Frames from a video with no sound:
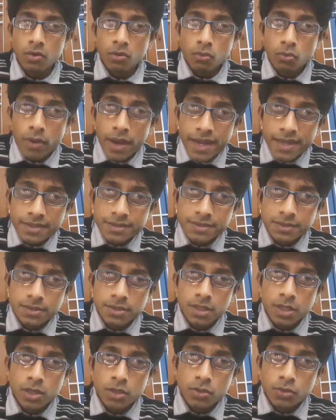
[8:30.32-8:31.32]
when
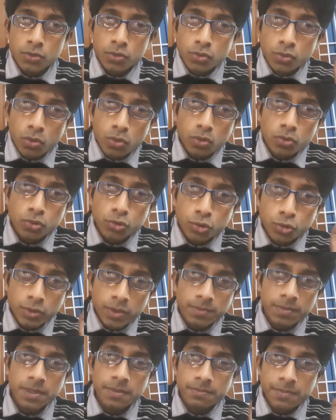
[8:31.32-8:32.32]
no
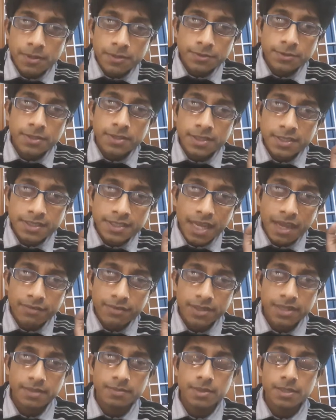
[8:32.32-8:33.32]
suitable person is
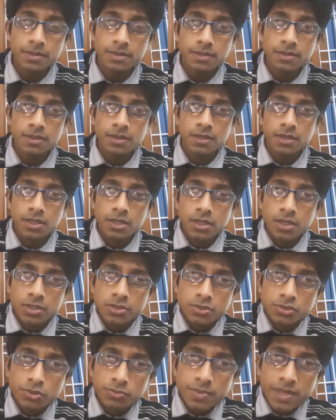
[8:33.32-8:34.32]
available
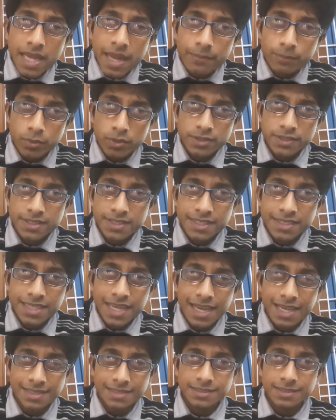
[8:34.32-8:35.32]
to be appointed
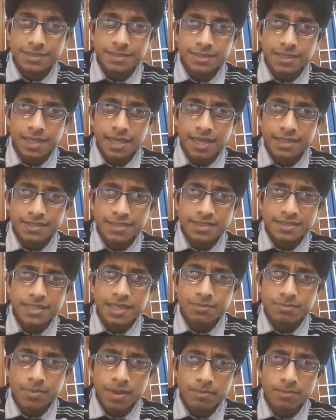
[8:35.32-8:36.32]
as
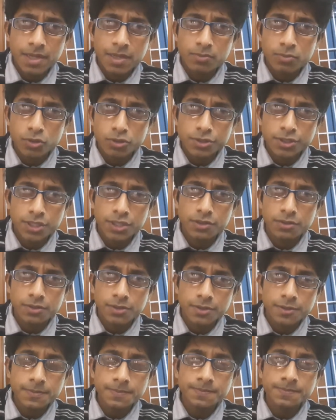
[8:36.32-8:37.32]
assistant public
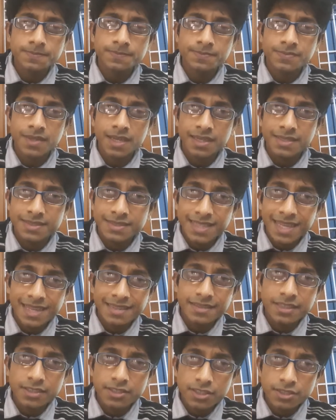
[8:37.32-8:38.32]
prosecutor,
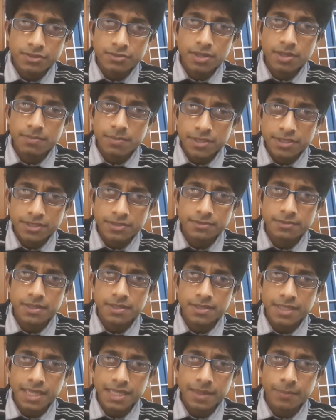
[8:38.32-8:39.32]
then the district
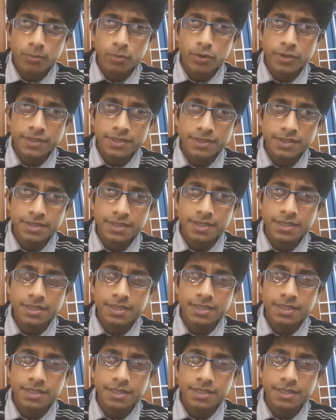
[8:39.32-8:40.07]
magistrate can appoint